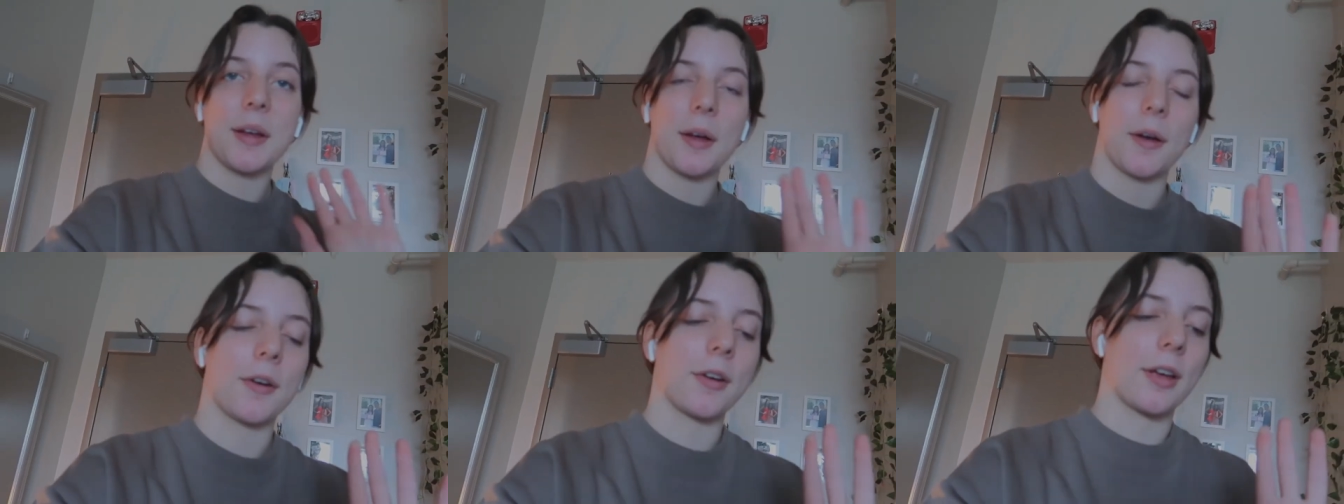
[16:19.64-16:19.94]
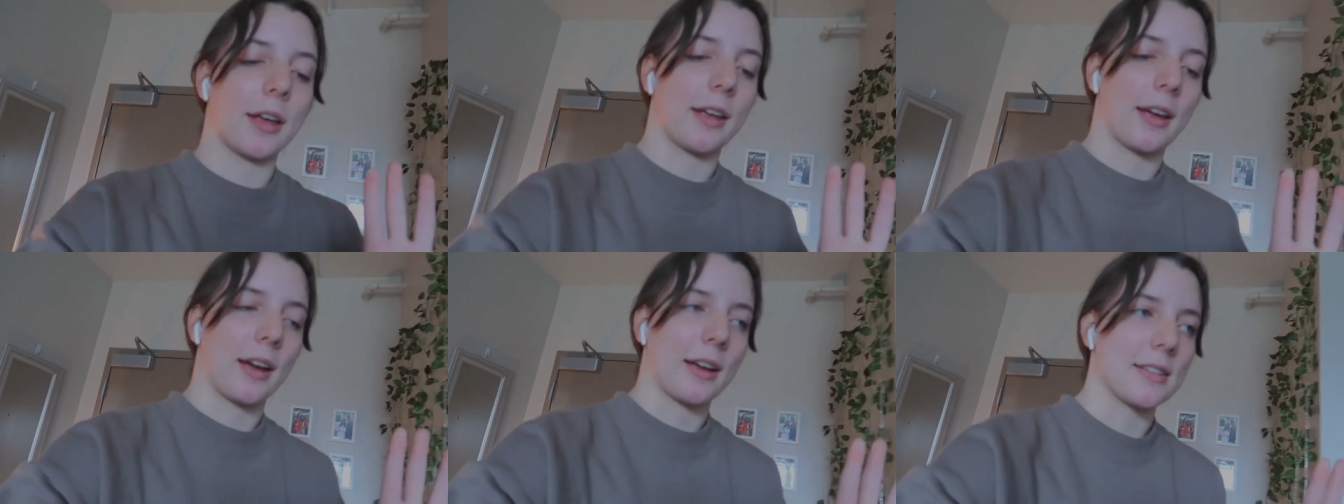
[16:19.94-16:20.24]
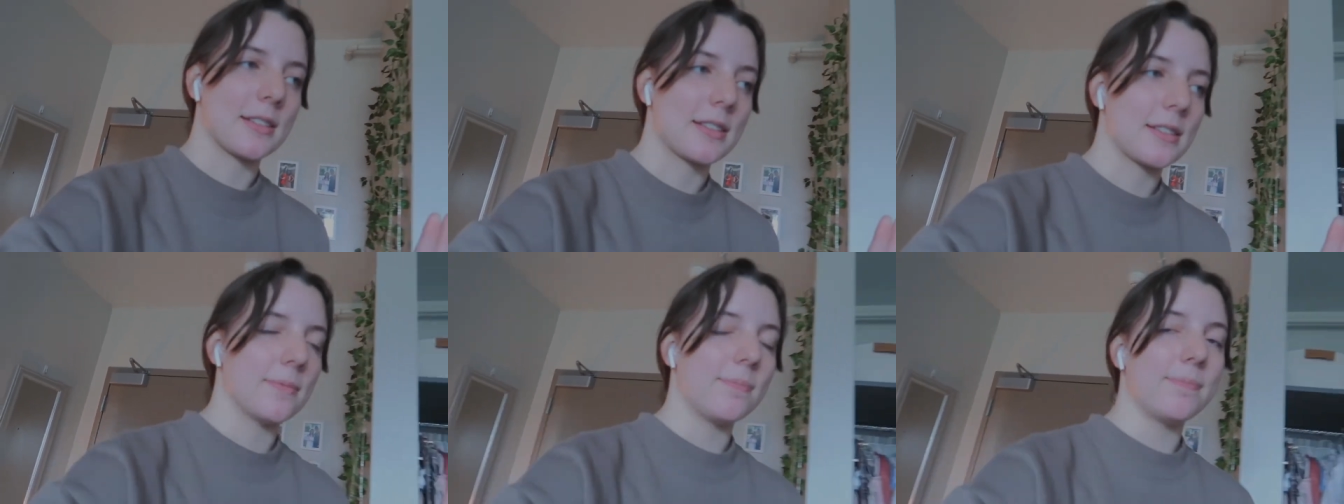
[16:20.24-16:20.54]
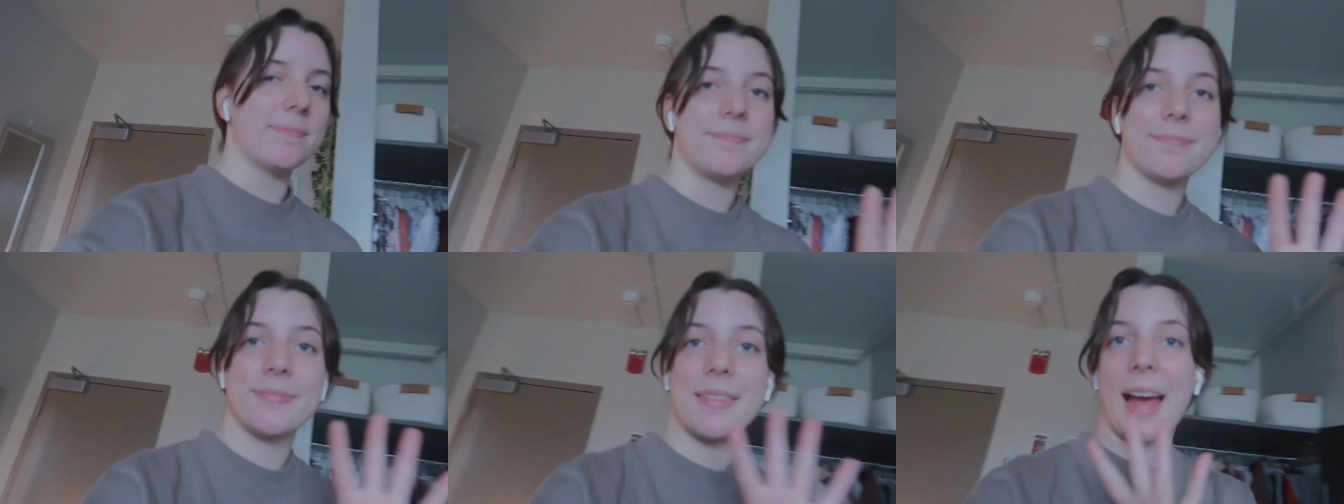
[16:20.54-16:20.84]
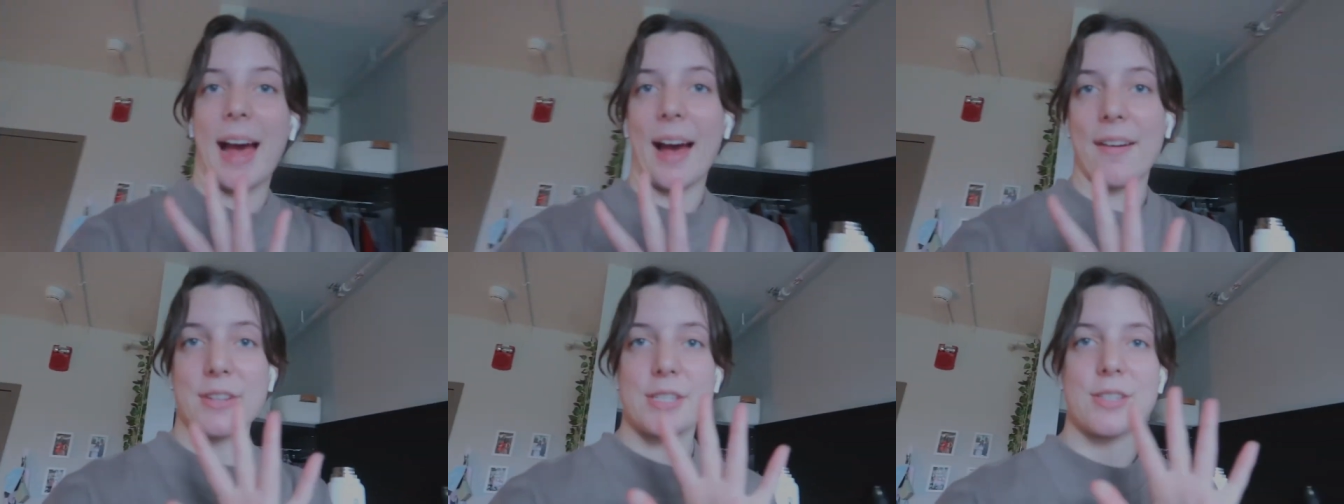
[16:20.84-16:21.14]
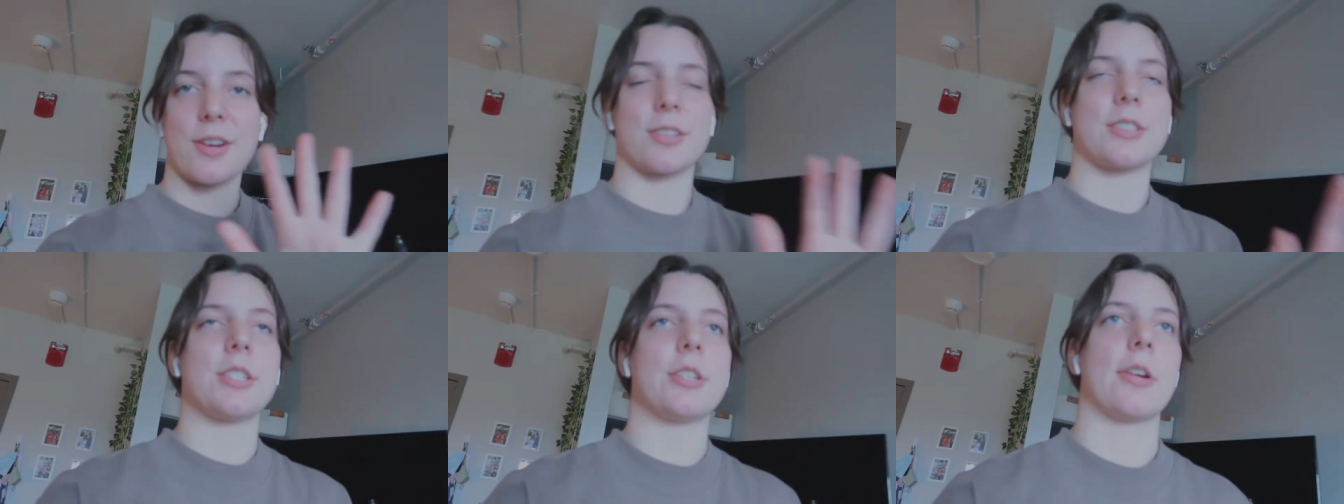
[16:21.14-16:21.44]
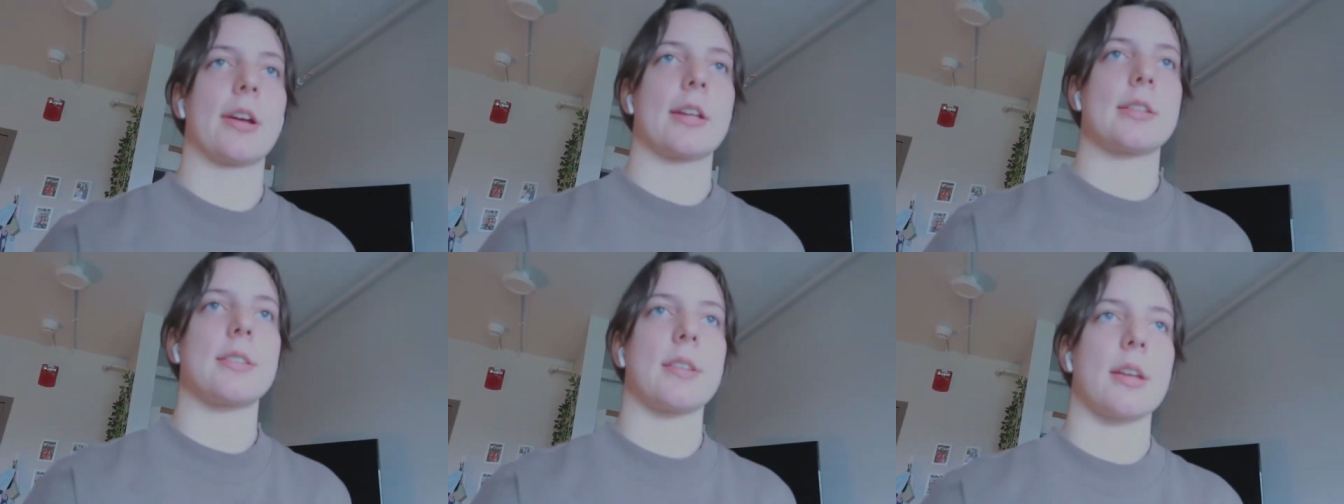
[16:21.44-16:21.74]
Okay guys, haven't talked to you
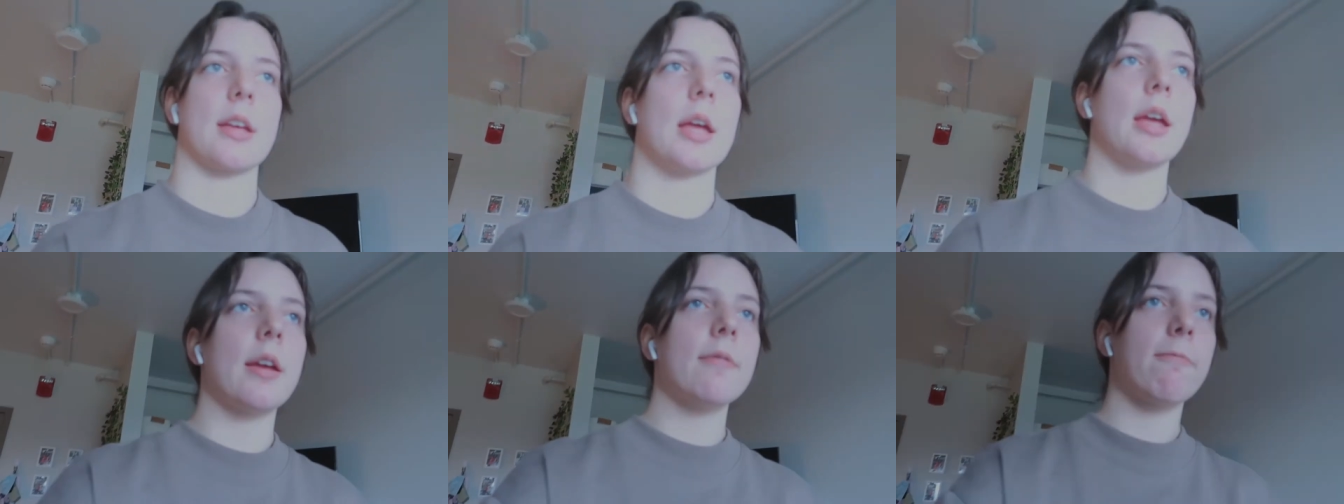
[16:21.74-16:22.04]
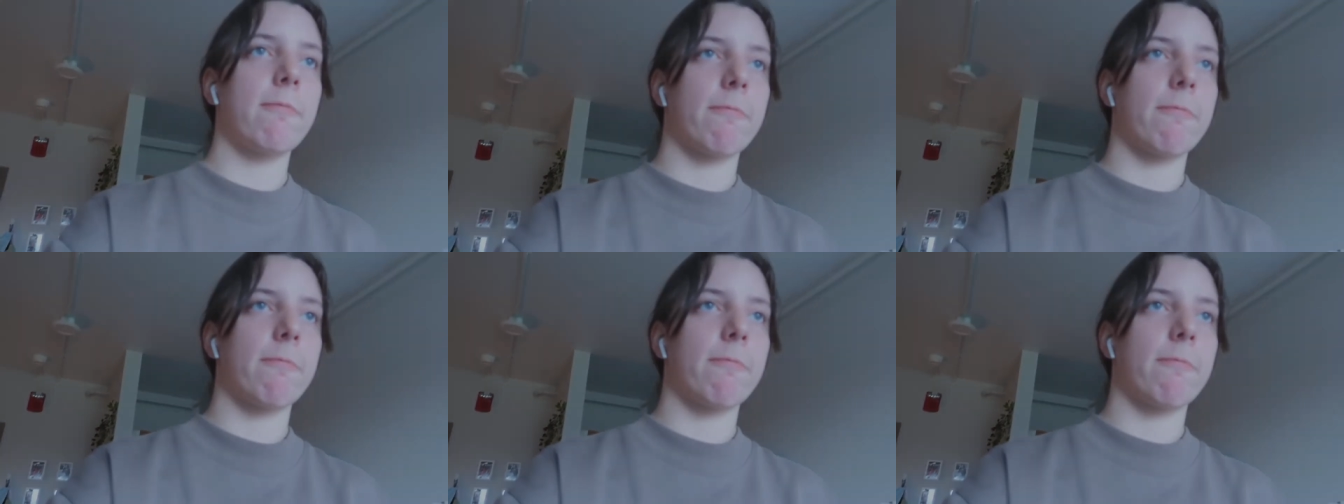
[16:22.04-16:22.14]
guys in